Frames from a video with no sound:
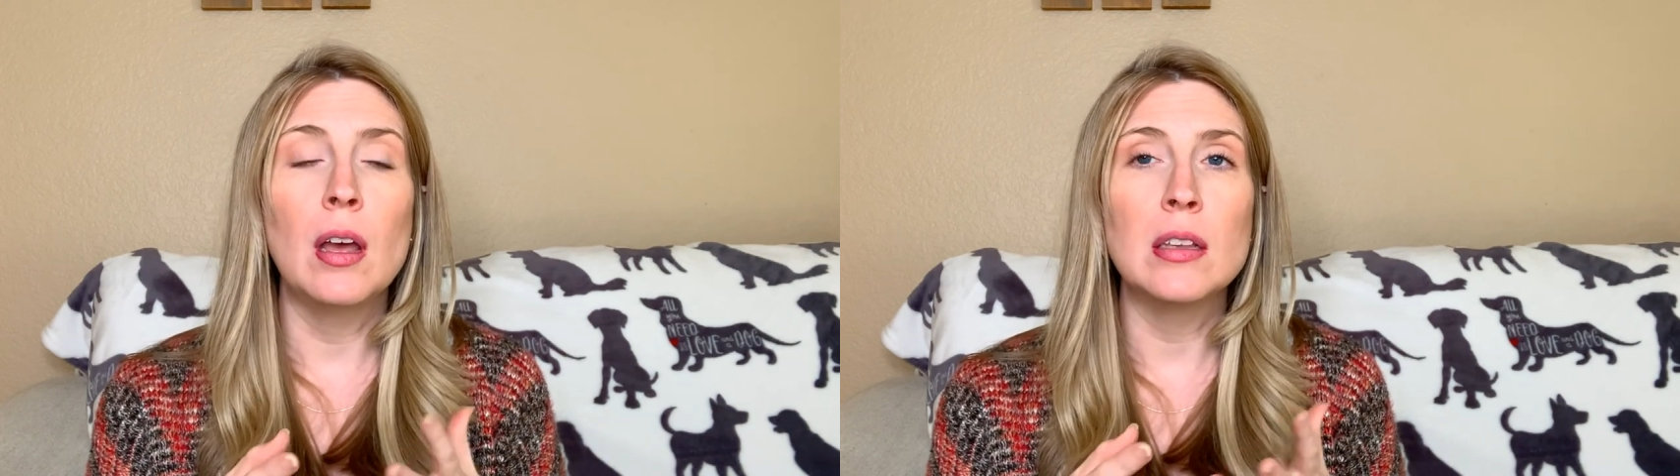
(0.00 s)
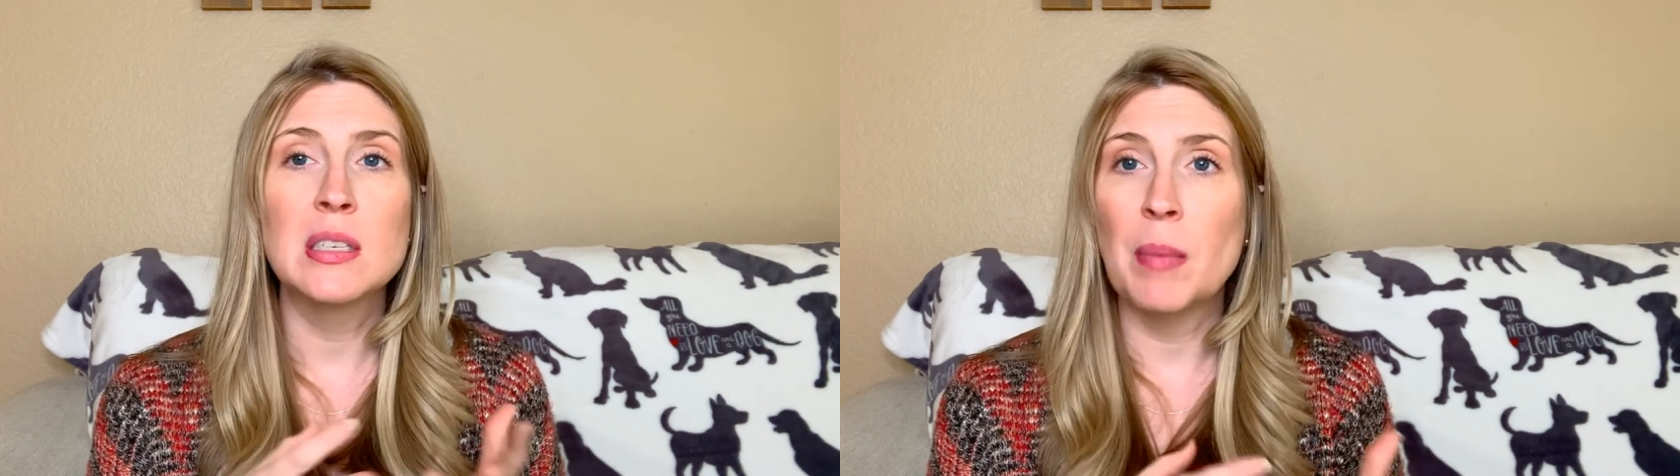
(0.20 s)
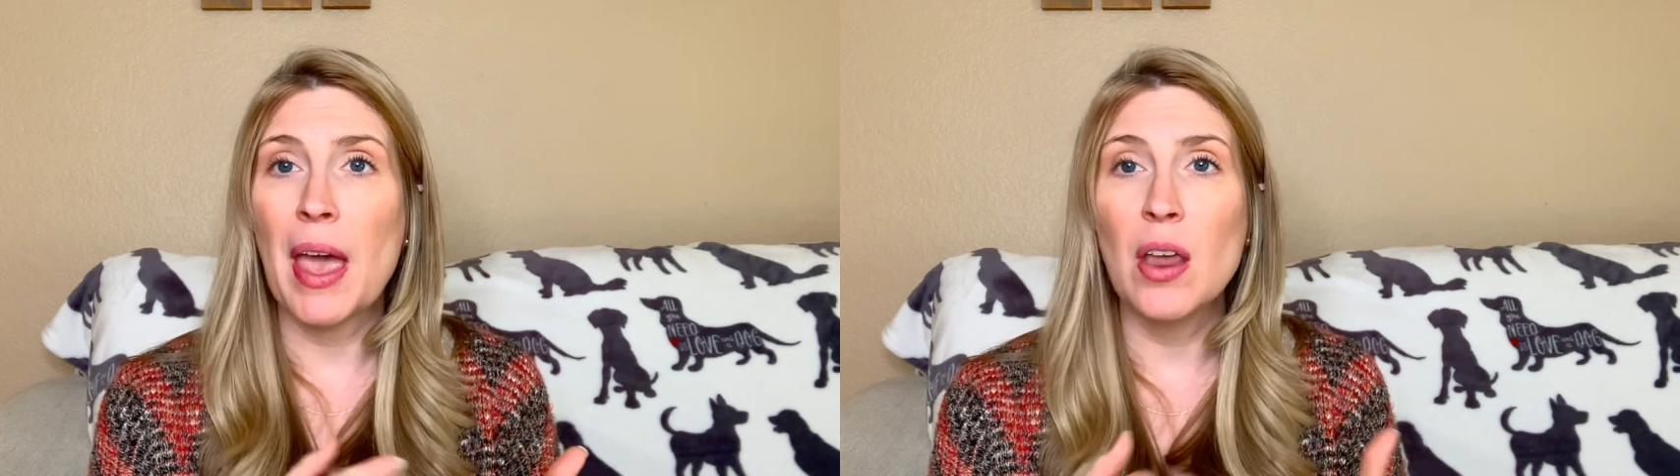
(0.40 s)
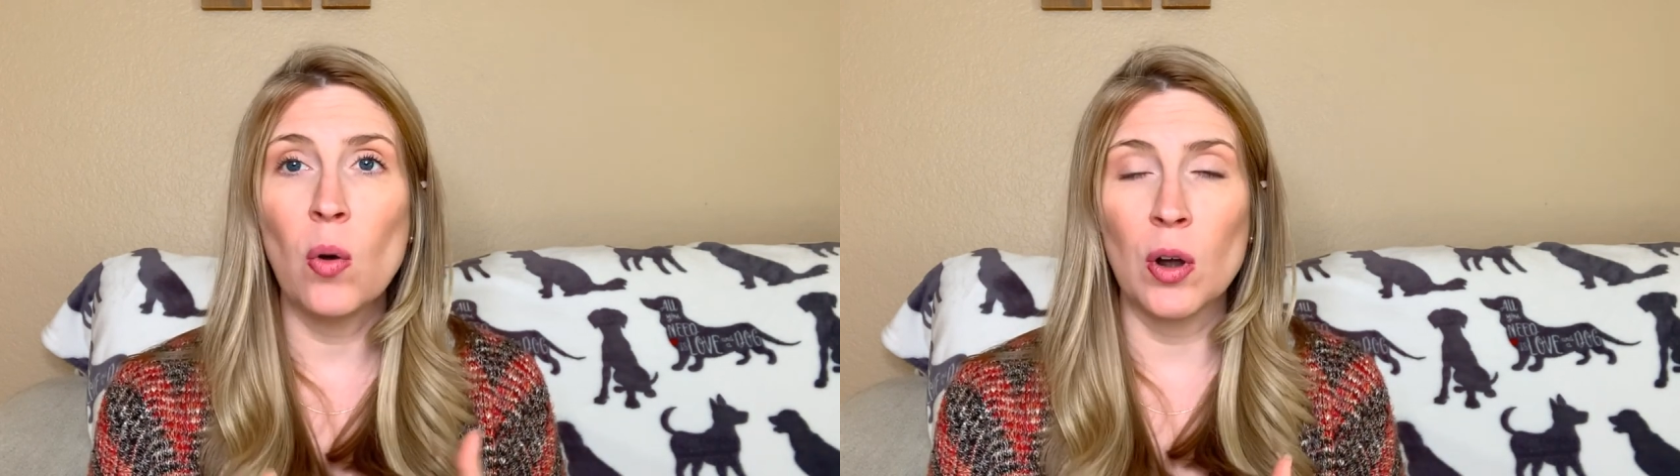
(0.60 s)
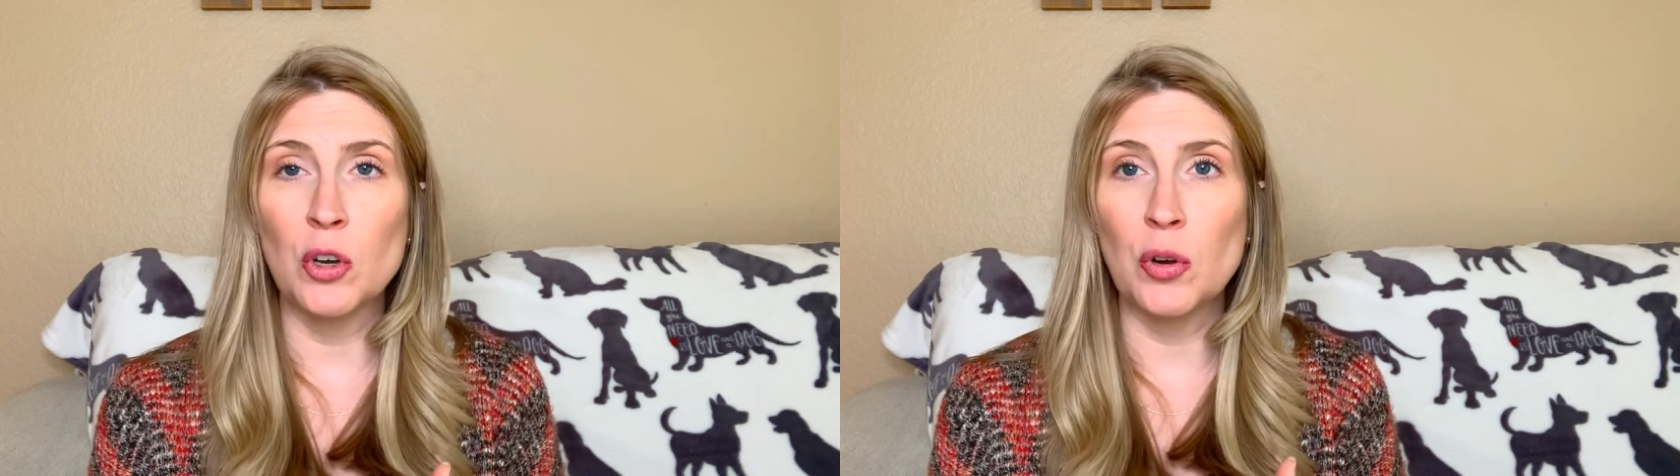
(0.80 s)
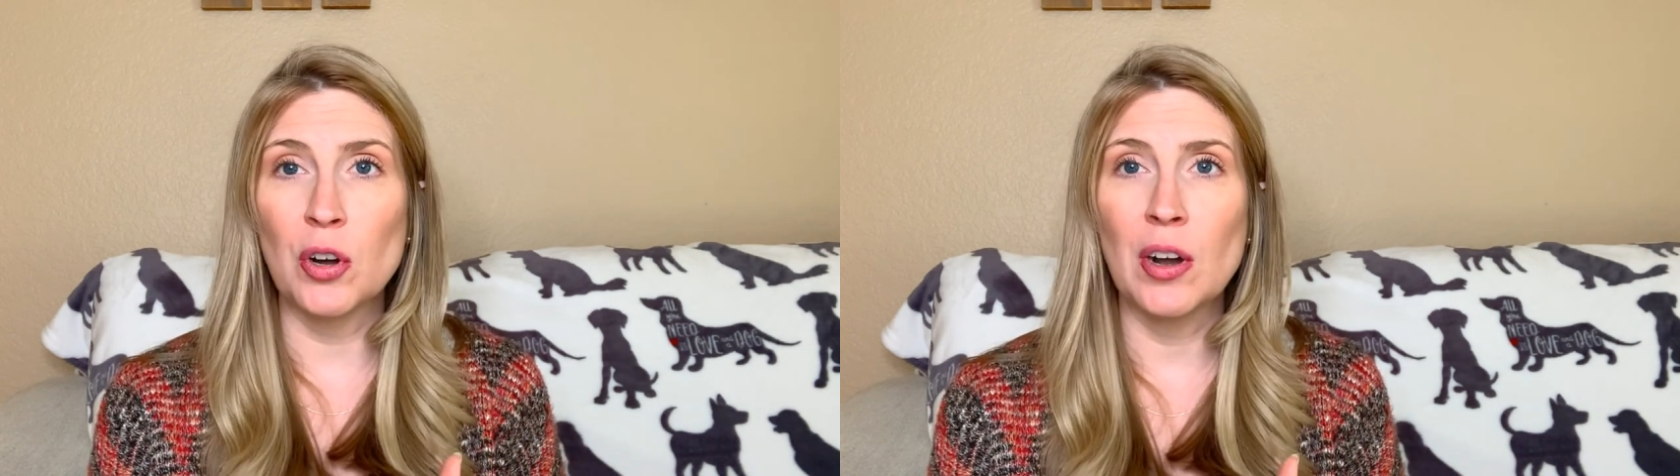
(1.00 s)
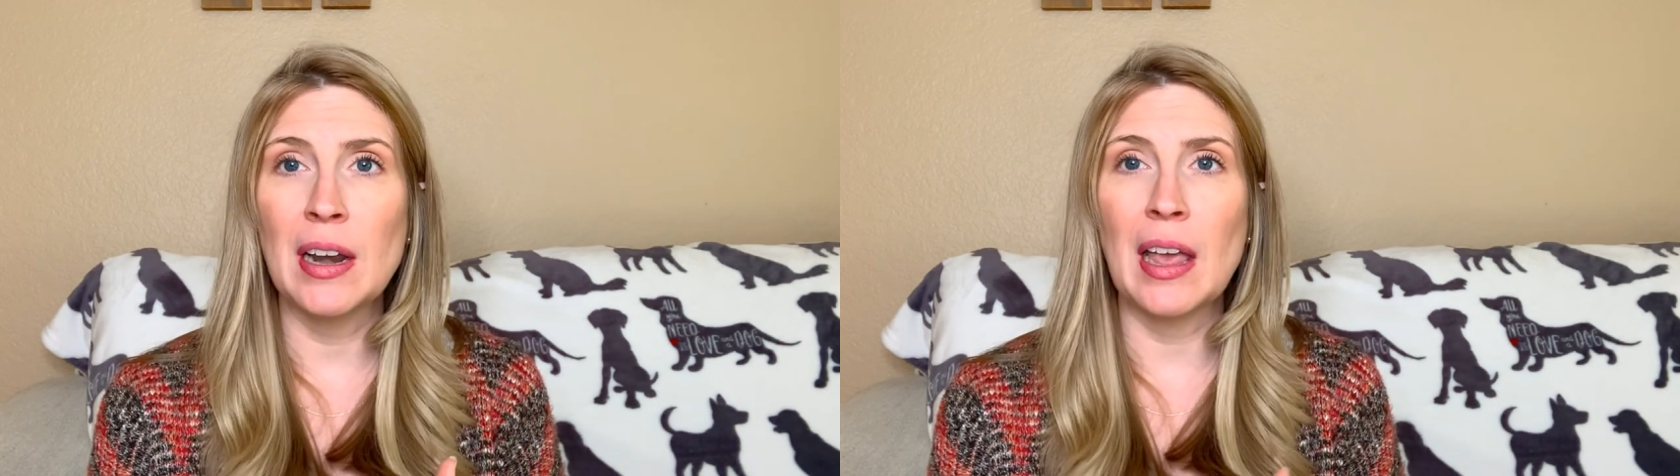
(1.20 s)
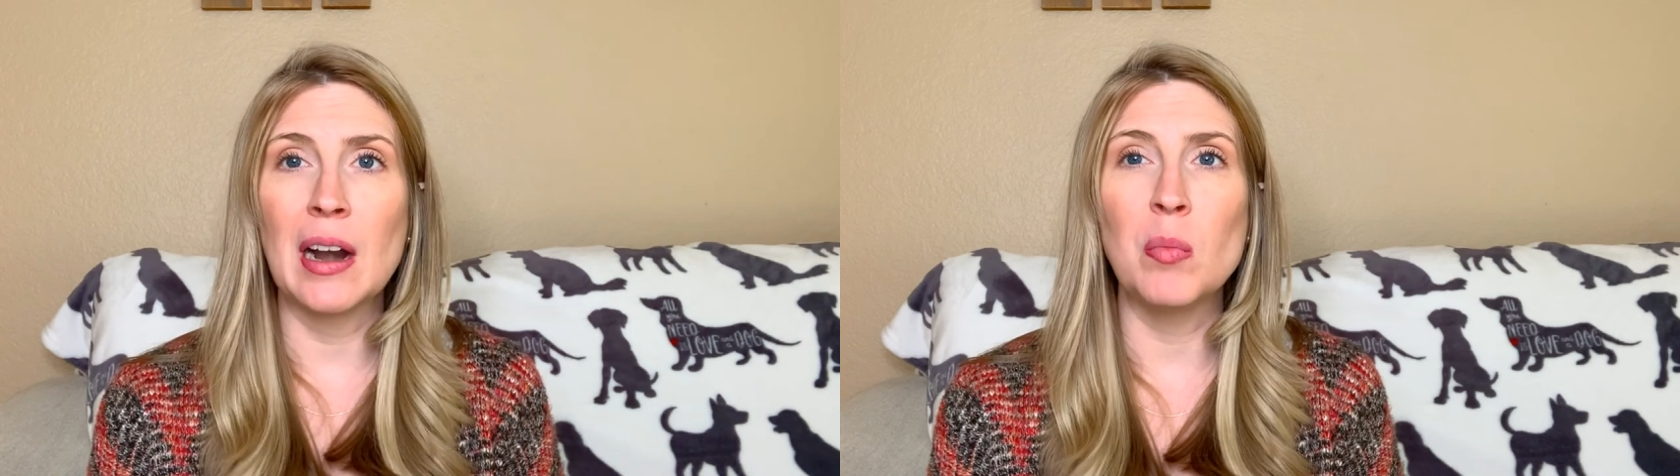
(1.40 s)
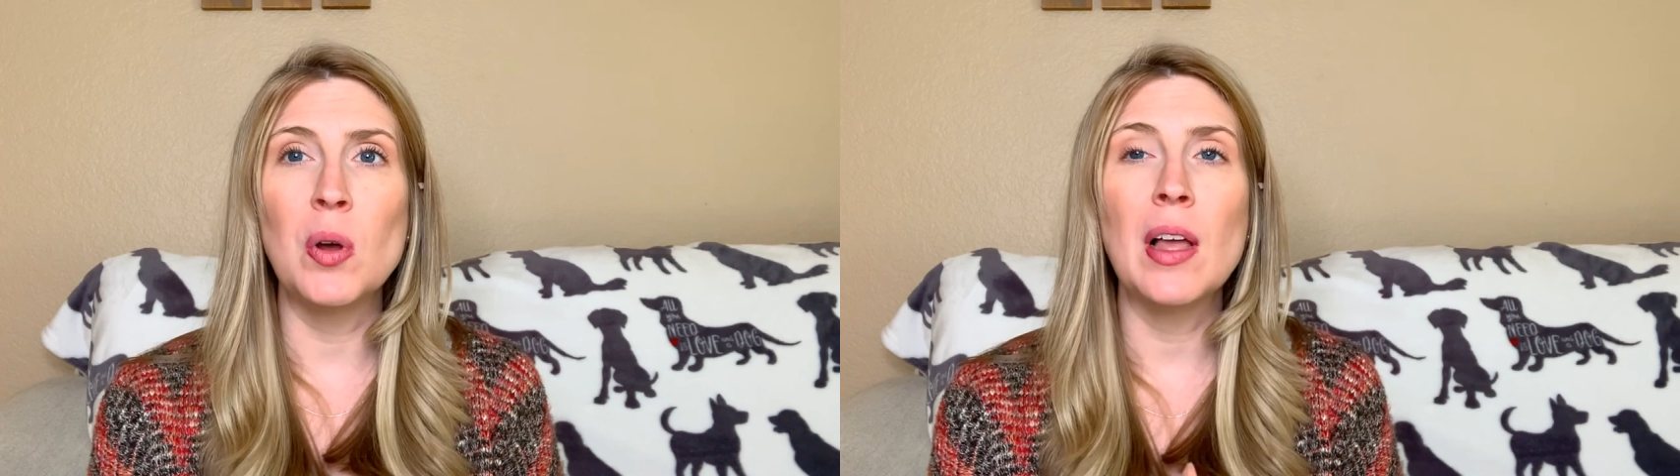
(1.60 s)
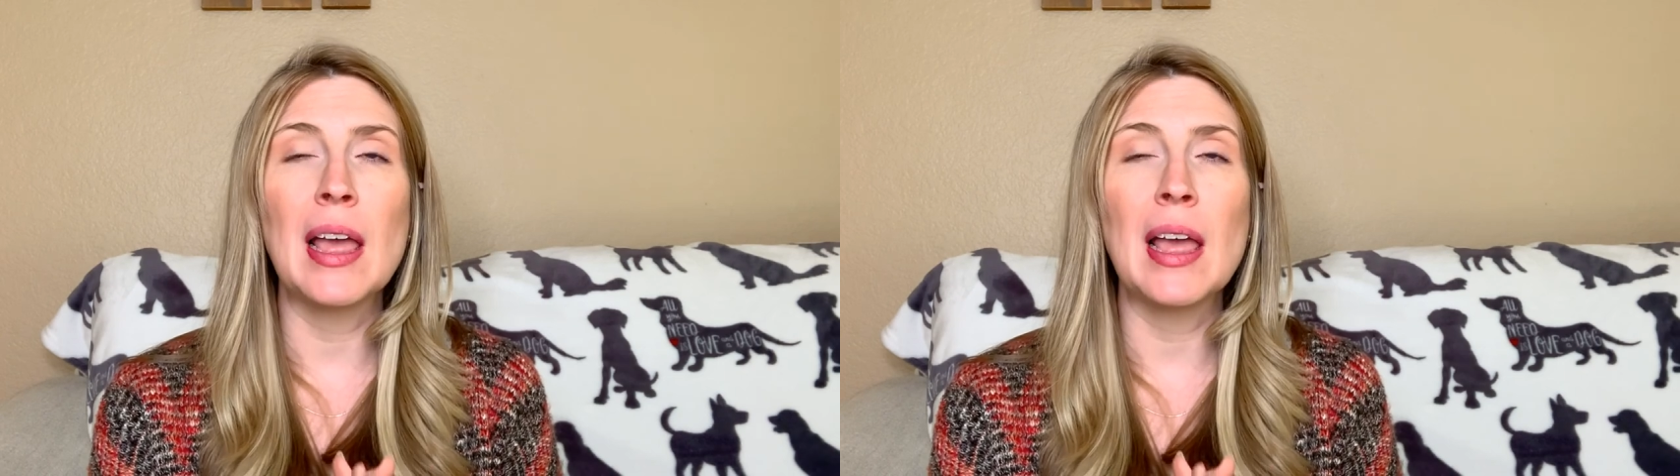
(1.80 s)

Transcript: spay or neuter an animal,